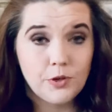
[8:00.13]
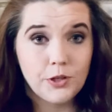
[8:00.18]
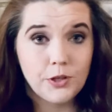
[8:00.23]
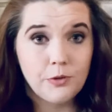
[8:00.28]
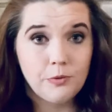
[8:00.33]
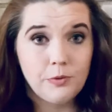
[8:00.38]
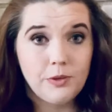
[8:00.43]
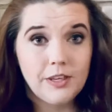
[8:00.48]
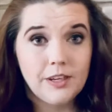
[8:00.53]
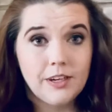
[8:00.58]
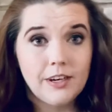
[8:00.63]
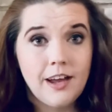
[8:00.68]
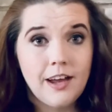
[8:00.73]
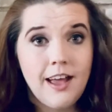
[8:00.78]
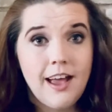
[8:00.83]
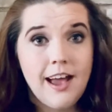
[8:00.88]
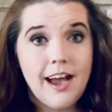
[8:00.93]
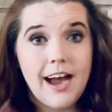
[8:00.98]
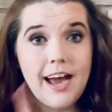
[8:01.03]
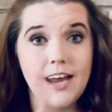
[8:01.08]
here,
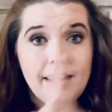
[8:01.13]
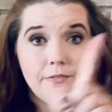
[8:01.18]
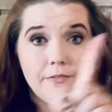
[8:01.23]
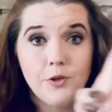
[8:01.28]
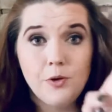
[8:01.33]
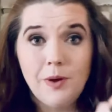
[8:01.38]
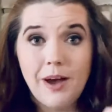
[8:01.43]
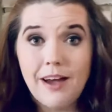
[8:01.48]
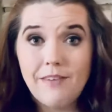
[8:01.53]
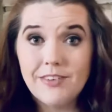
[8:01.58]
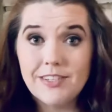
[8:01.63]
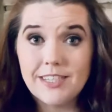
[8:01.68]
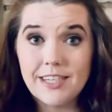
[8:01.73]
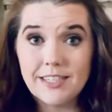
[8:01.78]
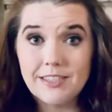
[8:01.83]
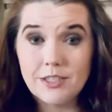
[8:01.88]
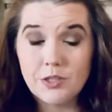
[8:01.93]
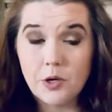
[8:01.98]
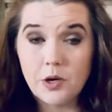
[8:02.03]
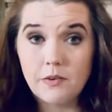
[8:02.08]
and if you haven't
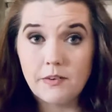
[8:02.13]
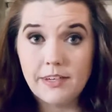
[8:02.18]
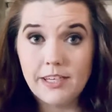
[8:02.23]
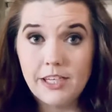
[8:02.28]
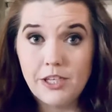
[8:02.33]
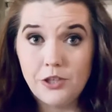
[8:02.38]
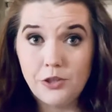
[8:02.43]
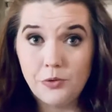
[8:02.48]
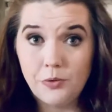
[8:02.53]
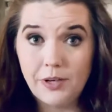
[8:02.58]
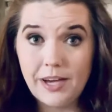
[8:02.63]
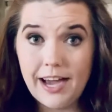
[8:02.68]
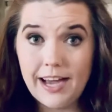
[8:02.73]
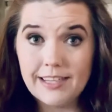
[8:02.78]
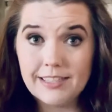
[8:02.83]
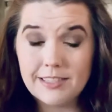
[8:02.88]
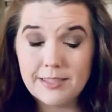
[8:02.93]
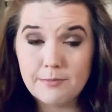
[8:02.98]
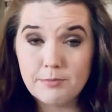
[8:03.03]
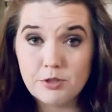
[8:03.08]
done so already, you can
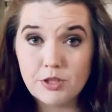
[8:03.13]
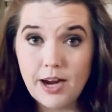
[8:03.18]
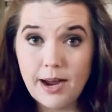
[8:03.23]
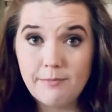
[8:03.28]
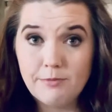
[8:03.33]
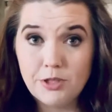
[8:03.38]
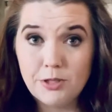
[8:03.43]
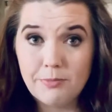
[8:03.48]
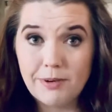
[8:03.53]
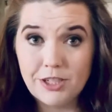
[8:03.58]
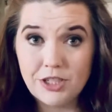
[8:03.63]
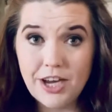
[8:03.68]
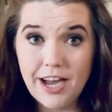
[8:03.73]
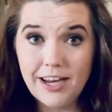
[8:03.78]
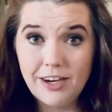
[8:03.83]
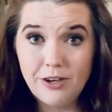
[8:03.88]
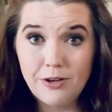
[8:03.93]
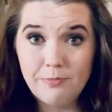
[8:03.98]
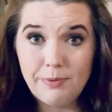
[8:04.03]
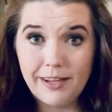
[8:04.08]
subscribe to my
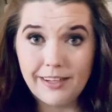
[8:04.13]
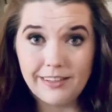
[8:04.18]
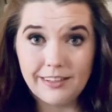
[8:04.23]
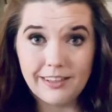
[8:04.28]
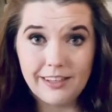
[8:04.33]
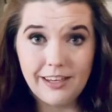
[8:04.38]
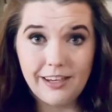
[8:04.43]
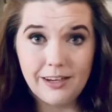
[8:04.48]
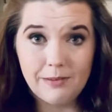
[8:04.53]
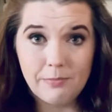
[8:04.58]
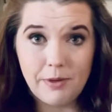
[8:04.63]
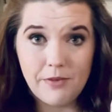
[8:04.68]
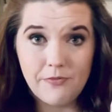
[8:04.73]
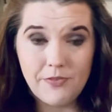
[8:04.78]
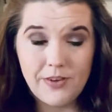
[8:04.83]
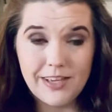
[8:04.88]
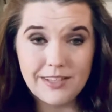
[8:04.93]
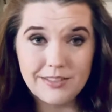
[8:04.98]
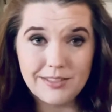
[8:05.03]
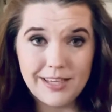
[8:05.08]
channel by clicking on my
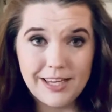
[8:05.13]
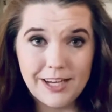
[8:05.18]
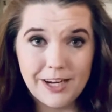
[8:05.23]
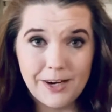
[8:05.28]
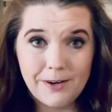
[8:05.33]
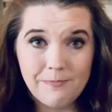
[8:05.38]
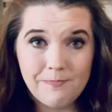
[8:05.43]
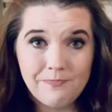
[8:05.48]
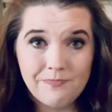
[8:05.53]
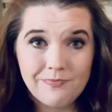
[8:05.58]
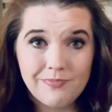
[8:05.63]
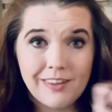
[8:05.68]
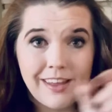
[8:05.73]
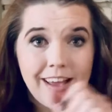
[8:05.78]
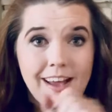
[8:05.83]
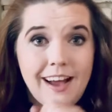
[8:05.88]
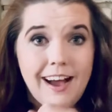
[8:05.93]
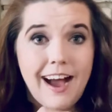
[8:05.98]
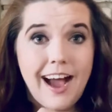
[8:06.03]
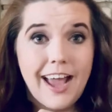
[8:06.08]
face here.
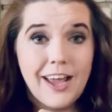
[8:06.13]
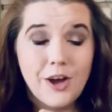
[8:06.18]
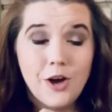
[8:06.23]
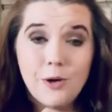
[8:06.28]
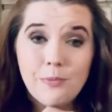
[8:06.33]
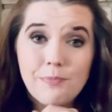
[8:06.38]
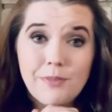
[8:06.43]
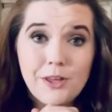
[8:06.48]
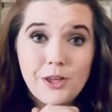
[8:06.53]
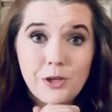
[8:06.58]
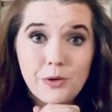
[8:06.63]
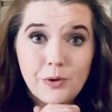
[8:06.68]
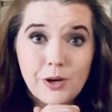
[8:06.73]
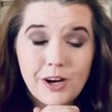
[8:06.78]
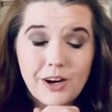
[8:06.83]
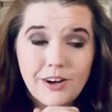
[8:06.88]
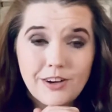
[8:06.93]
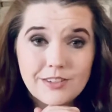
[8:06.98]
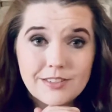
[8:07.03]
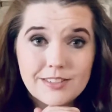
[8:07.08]
I hope that you are
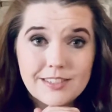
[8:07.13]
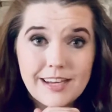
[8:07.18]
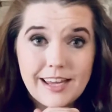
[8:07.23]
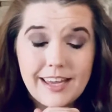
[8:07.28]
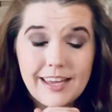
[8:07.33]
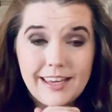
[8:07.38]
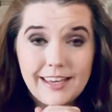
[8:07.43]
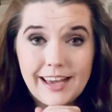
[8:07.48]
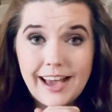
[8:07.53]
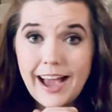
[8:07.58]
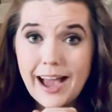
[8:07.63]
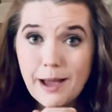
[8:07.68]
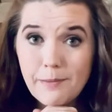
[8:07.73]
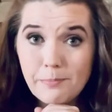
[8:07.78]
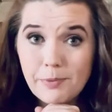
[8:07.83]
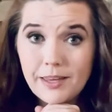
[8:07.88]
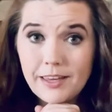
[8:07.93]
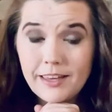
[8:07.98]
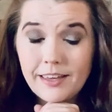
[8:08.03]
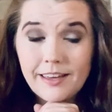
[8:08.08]
all staying
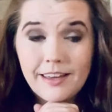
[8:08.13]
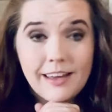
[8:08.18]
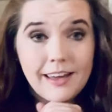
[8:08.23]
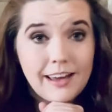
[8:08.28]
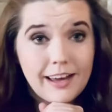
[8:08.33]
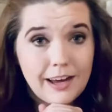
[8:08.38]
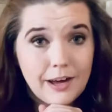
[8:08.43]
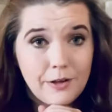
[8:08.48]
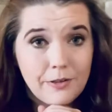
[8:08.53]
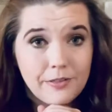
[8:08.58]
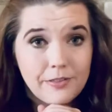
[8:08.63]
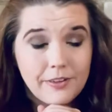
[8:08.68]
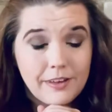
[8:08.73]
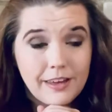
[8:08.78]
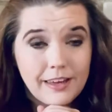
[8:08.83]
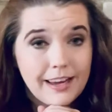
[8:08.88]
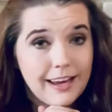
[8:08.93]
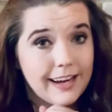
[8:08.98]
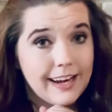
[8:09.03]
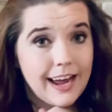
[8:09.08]
happy,
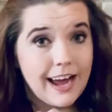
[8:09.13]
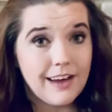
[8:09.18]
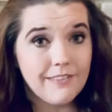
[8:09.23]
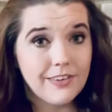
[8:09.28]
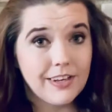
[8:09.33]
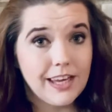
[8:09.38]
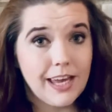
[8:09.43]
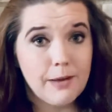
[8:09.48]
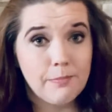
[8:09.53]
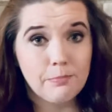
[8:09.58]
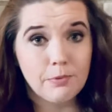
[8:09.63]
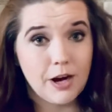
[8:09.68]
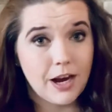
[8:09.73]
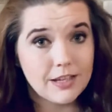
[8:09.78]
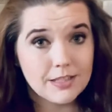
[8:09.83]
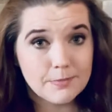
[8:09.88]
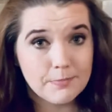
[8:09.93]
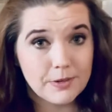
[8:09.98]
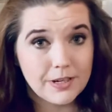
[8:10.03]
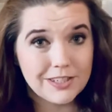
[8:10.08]
healthy, and having a
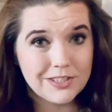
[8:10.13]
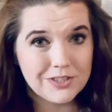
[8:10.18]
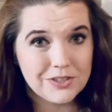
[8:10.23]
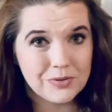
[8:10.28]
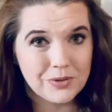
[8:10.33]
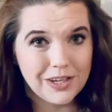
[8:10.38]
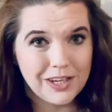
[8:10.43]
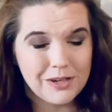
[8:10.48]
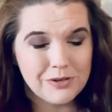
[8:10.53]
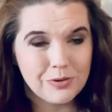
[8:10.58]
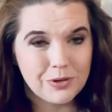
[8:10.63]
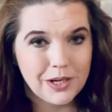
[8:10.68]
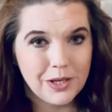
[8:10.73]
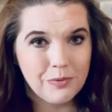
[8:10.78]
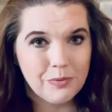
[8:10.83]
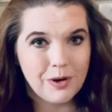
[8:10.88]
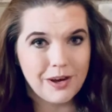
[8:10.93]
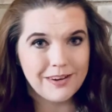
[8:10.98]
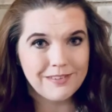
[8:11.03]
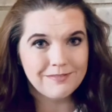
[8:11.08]
prosperous
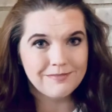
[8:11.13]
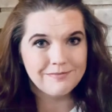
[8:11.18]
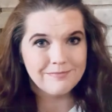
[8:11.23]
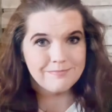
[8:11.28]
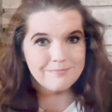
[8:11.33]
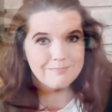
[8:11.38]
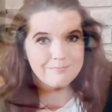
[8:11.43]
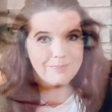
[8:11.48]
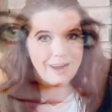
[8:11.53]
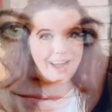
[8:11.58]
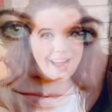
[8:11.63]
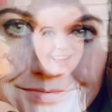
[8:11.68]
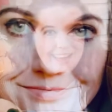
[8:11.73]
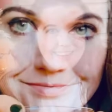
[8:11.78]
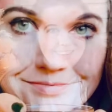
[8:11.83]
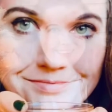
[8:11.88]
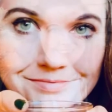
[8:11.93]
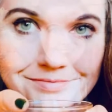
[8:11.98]
2021. Bye!